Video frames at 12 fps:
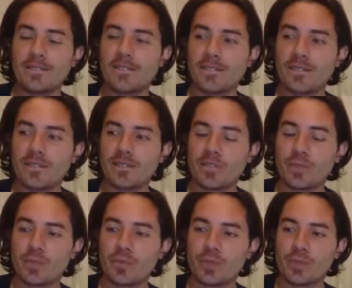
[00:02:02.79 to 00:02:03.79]

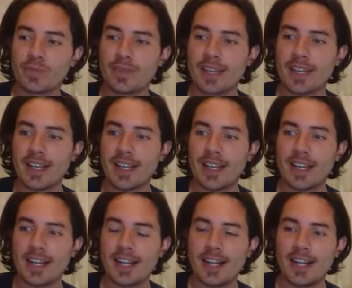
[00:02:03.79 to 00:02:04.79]

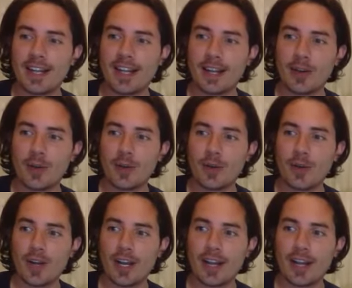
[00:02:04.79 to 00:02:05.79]

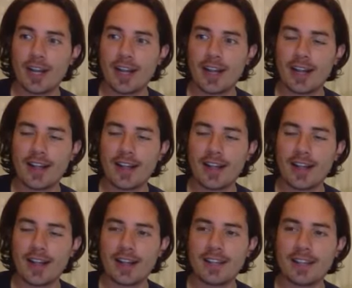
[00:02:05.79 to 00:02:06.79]

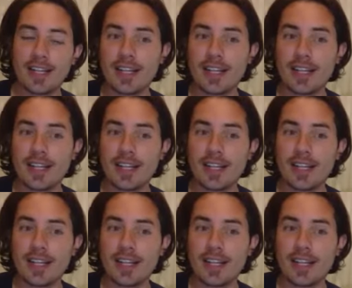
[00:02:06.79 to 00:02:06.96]
(silence)